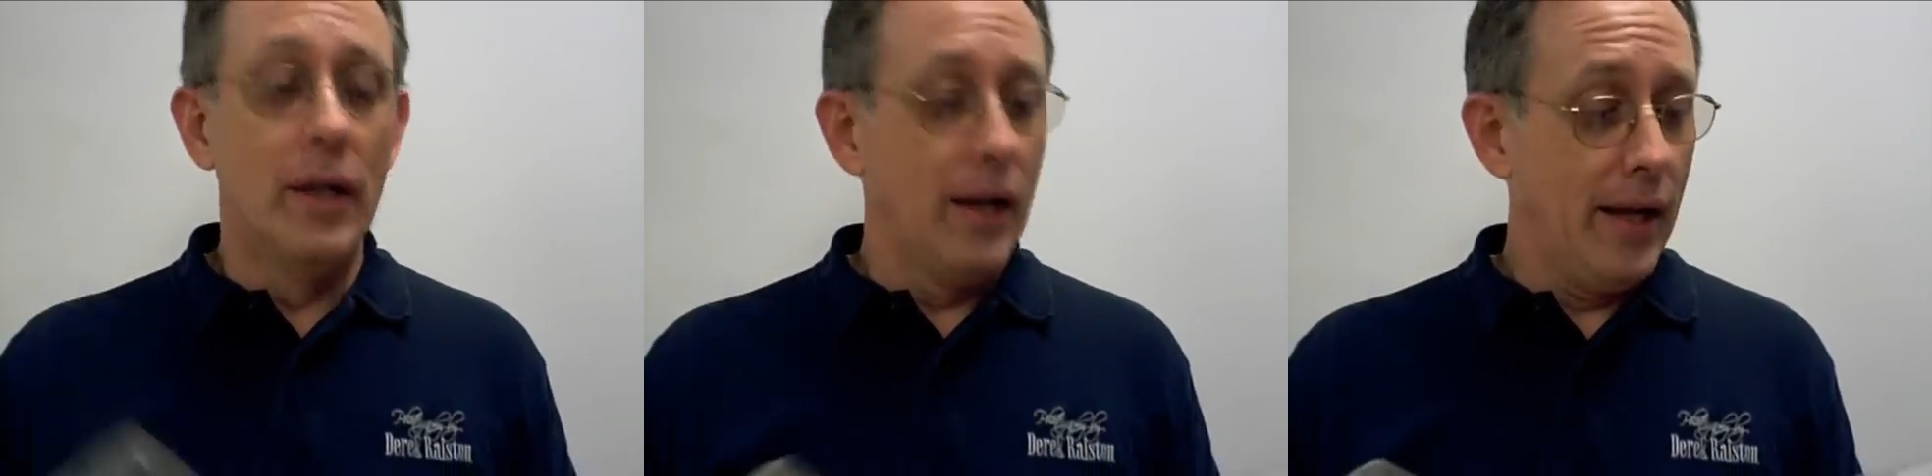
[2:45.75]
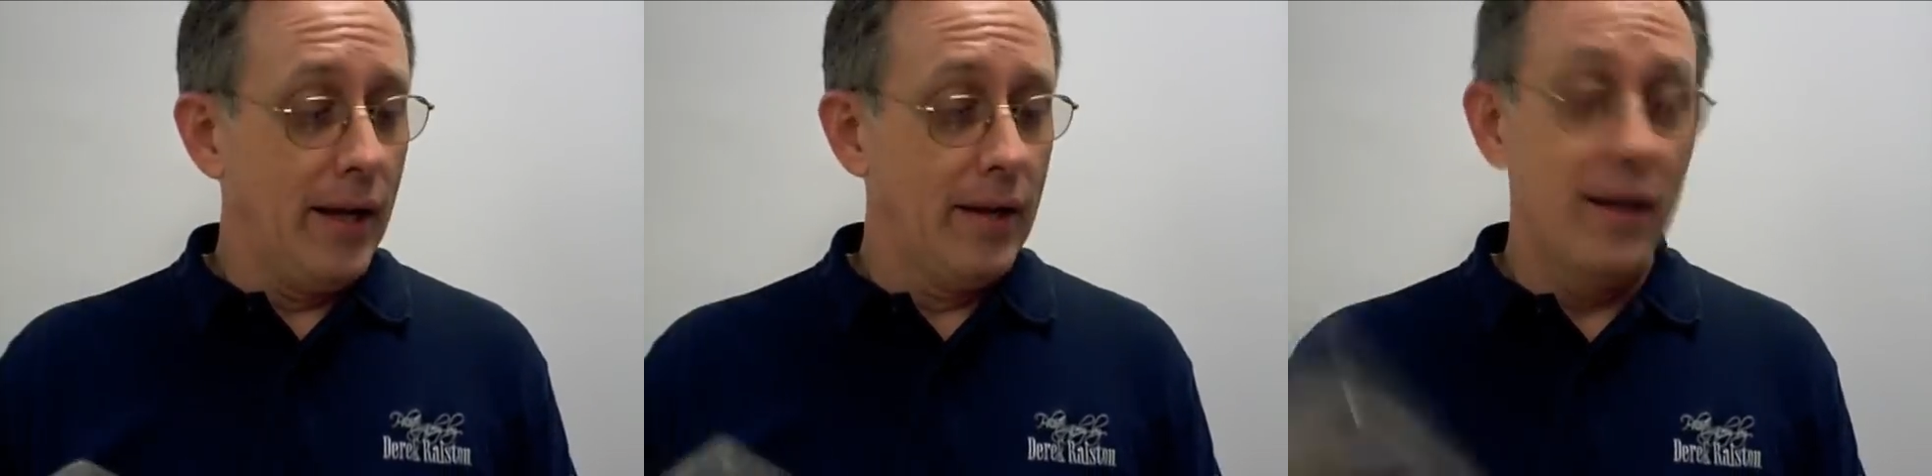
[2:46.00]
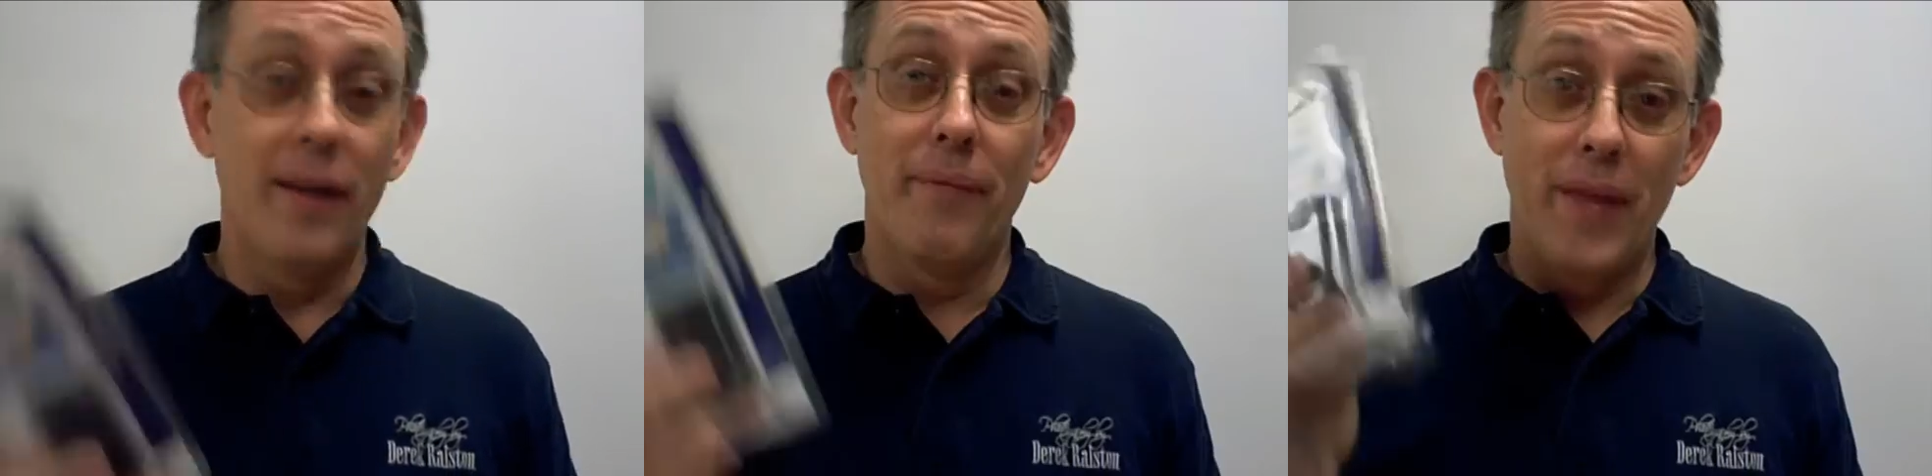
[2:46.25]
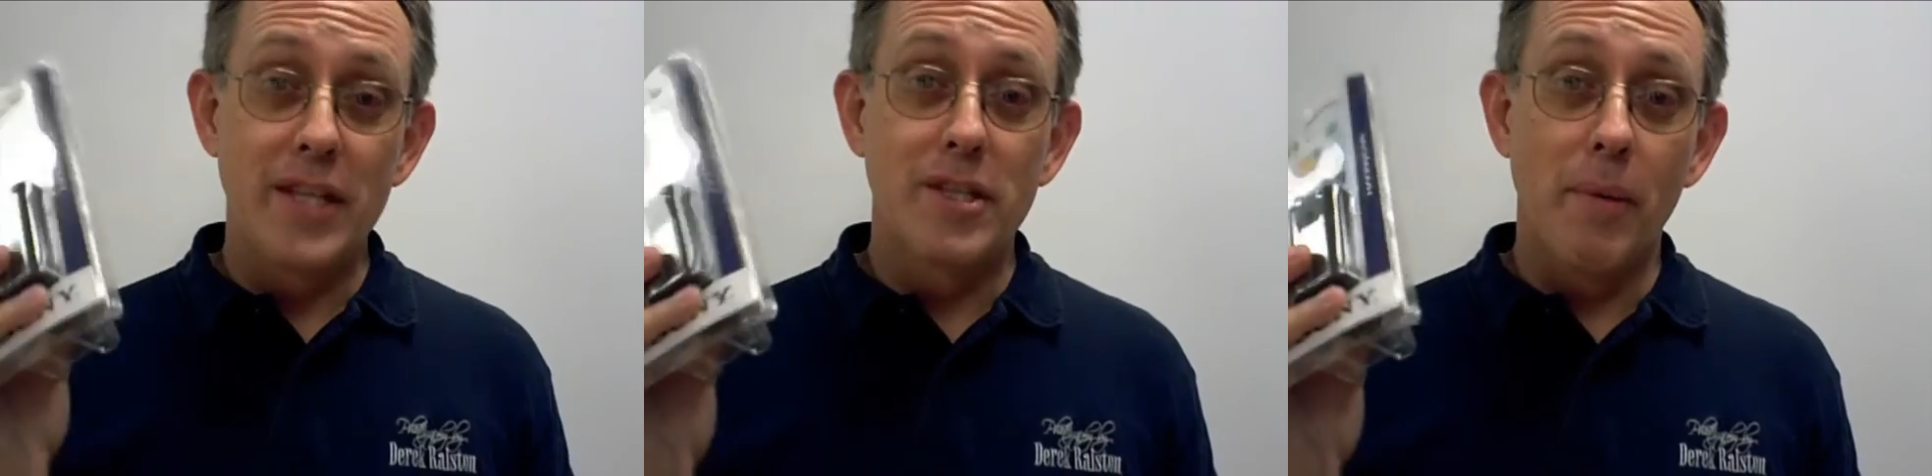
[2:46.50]
And
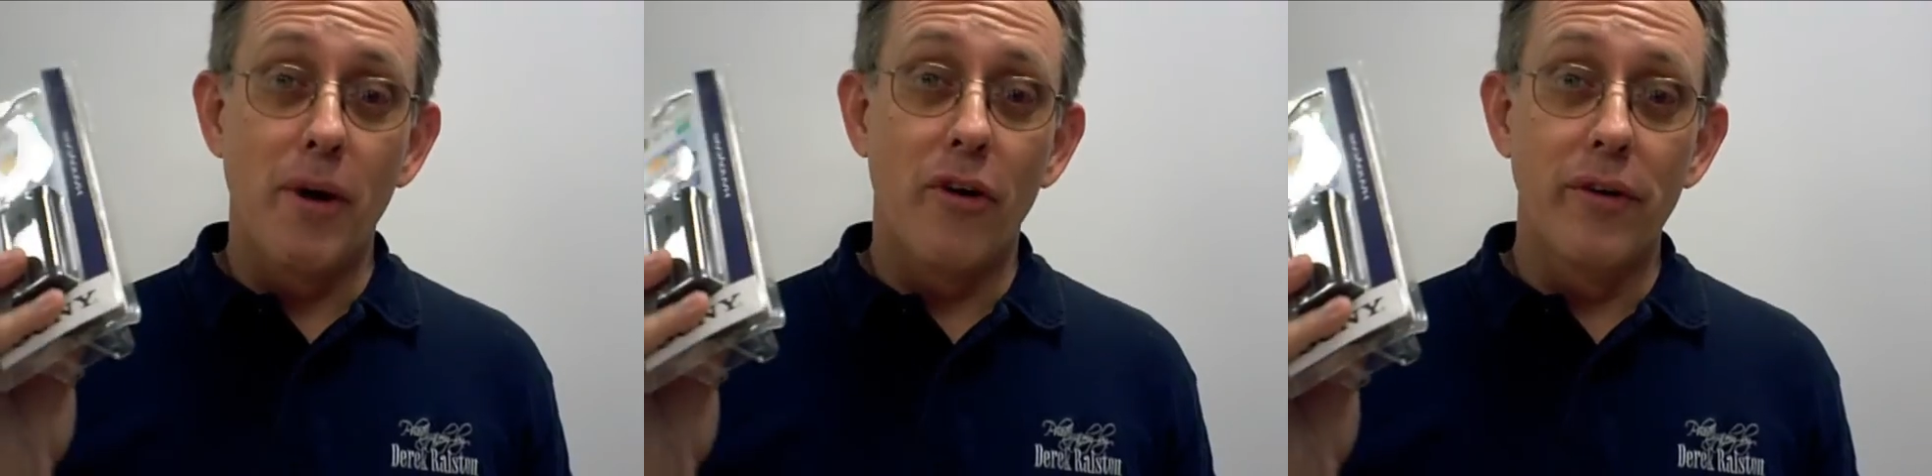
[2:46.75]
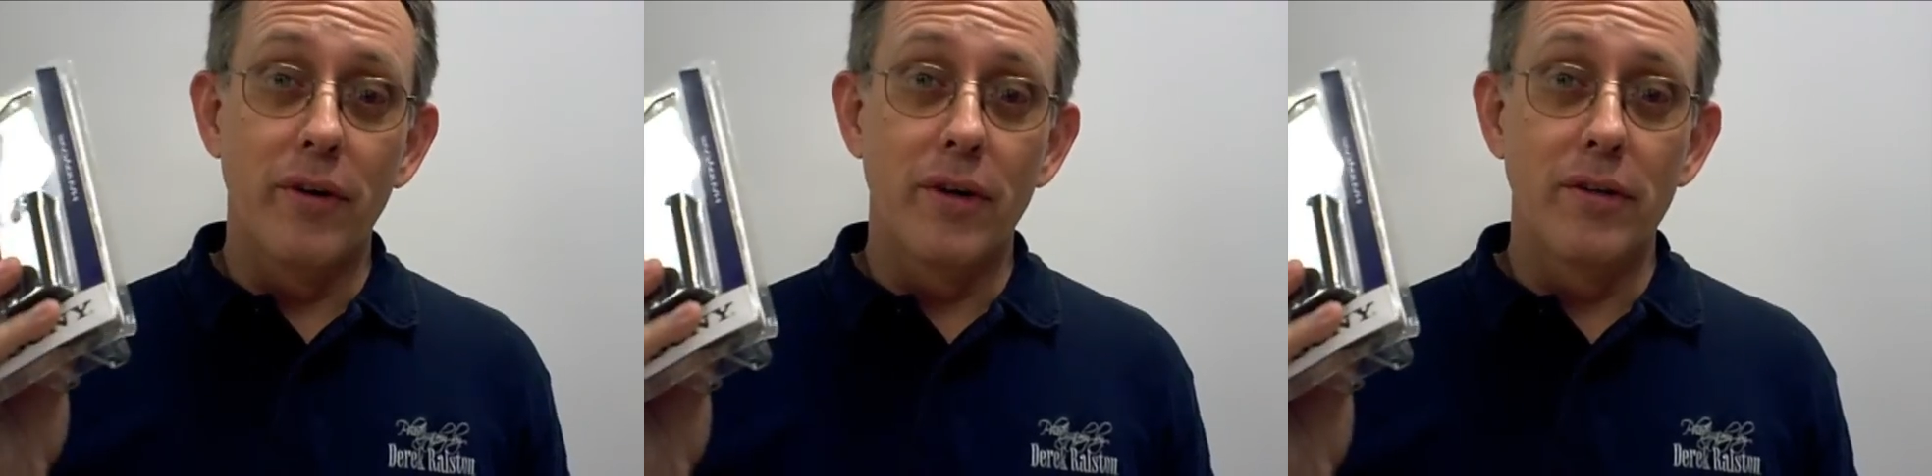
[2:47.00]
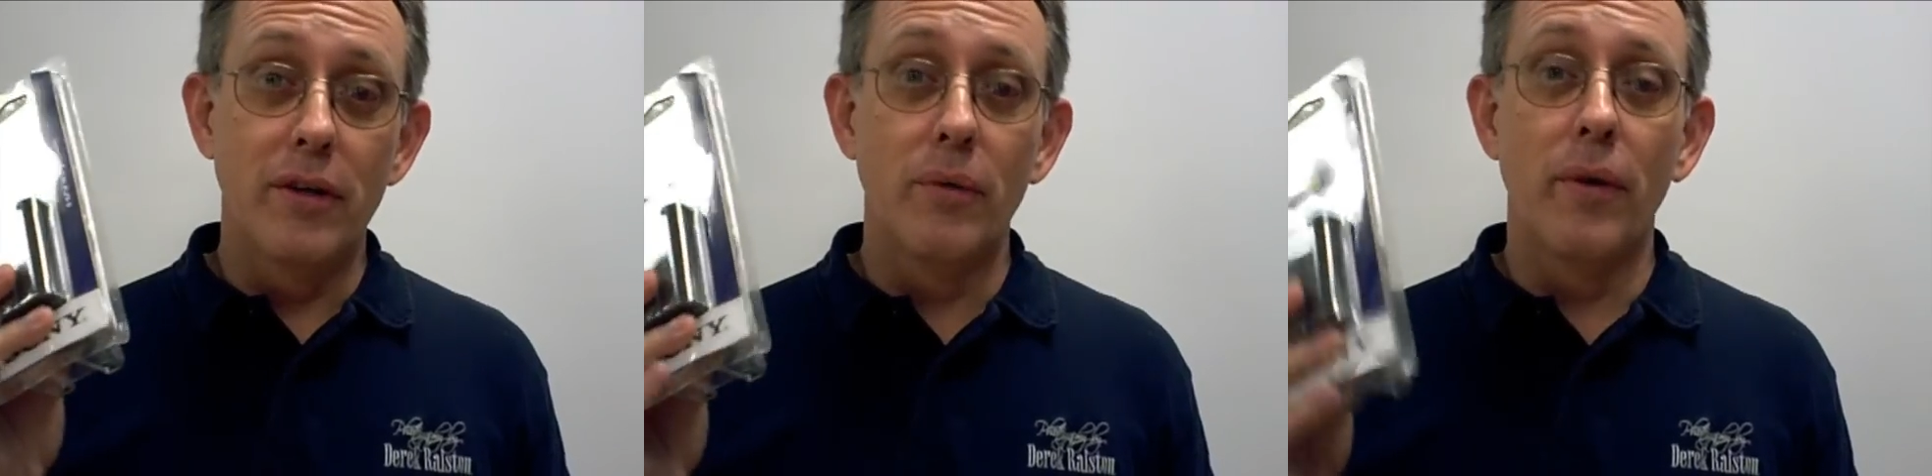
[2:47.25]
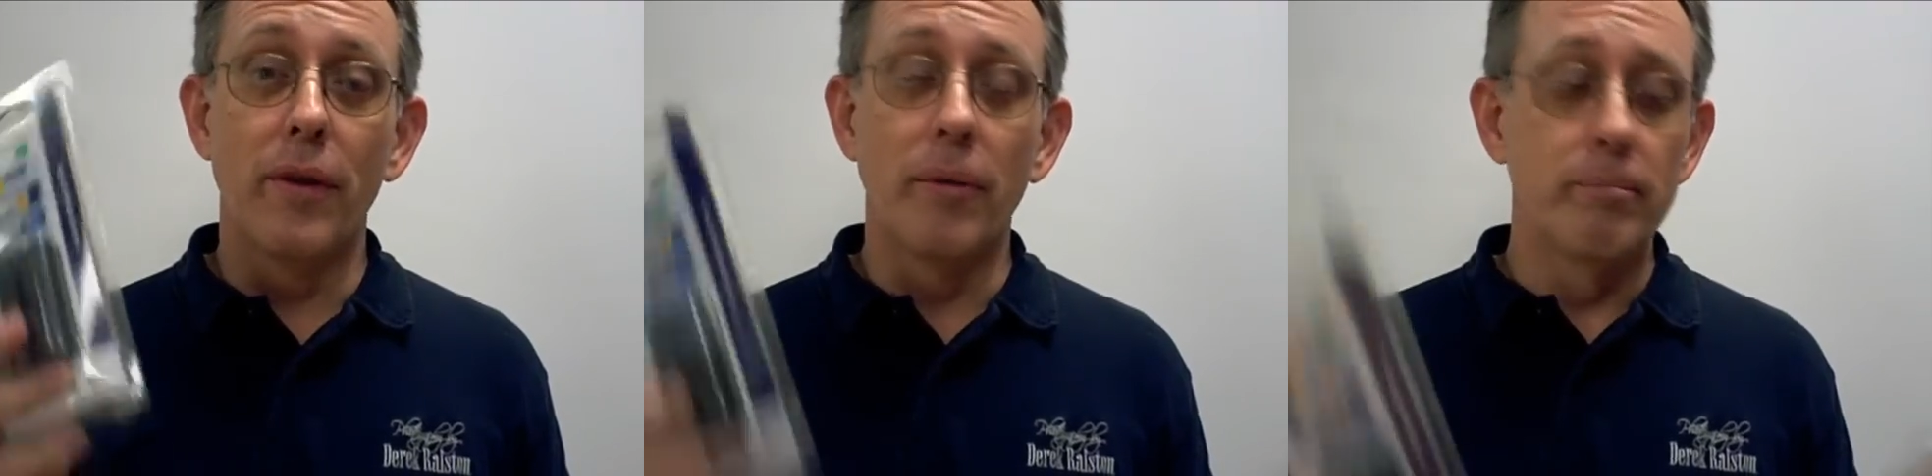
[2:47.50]
that's about all you can do
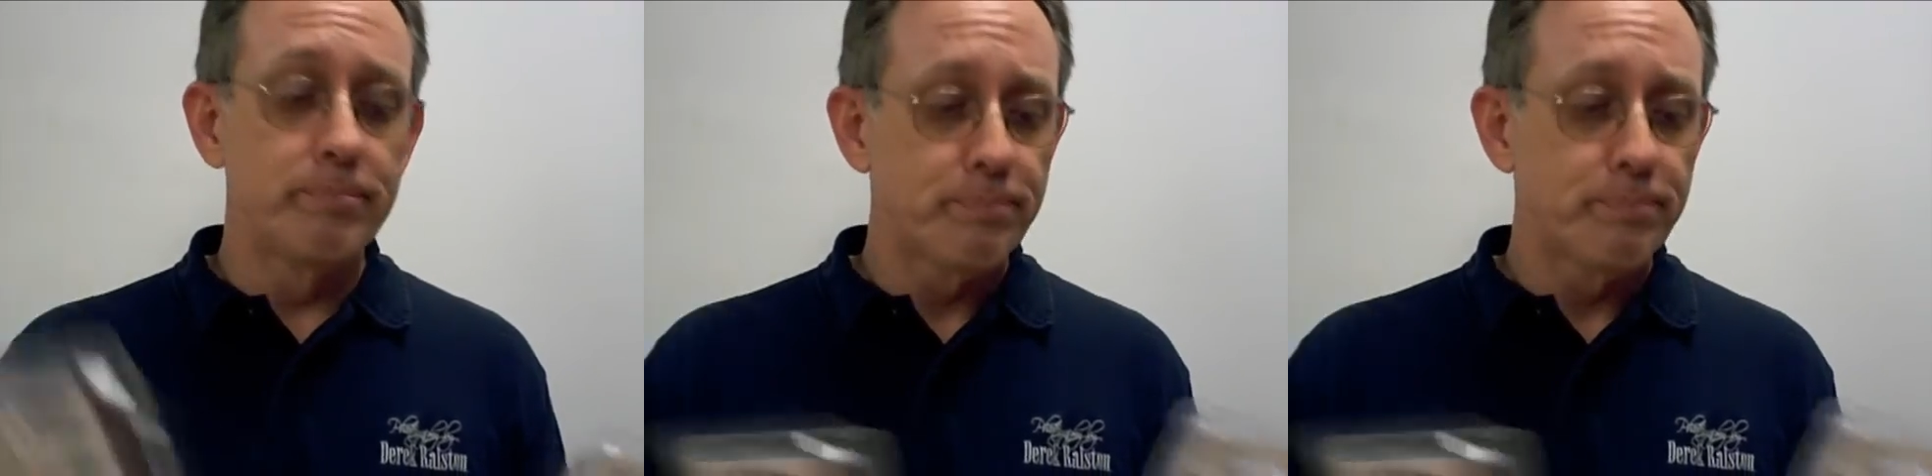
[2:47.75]
with them.